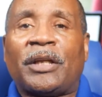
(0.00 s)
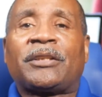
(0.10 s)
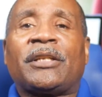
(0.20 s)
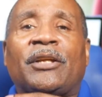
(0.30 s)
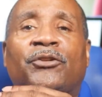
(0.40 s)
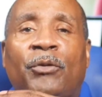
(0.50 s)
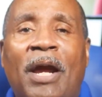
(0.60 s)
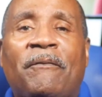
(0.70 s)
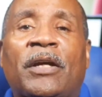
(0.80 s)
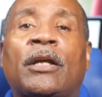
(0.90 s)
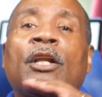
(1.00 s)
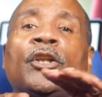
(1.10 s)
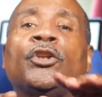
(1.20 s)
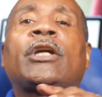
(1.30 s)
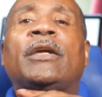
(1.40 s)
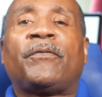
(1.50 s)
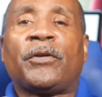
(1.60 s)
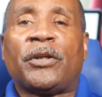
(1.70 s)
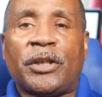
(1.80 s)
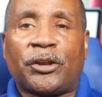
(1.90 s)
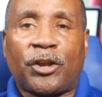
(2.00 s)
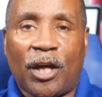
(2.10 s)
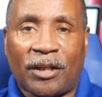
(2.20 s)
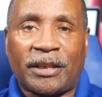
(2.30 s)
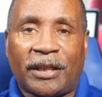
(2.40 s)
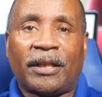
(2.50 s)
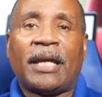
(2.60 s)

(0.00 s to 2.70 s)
internet traffic looking for your niche content.